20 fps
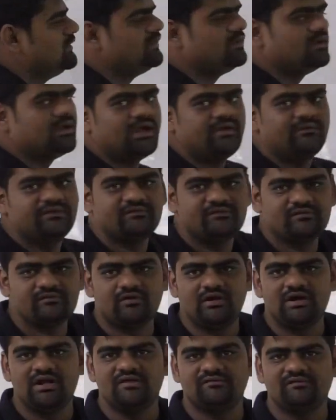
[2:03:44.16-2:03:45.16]
Right? This is
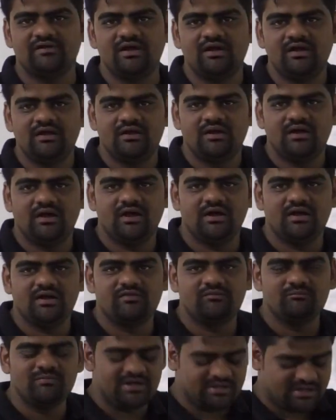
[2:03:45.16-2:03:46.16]
called as a
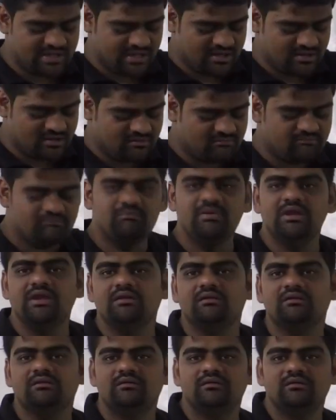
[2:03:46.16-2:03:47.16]
arithmetic
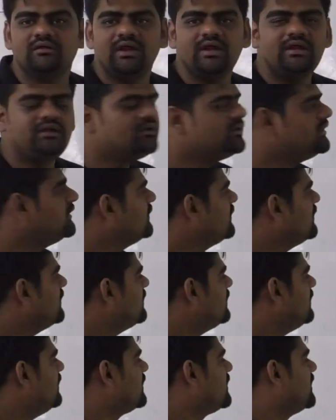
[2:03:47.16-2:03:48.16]
mean, right?
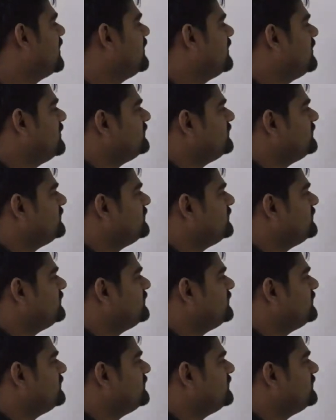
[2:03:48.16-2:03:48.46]
Okay.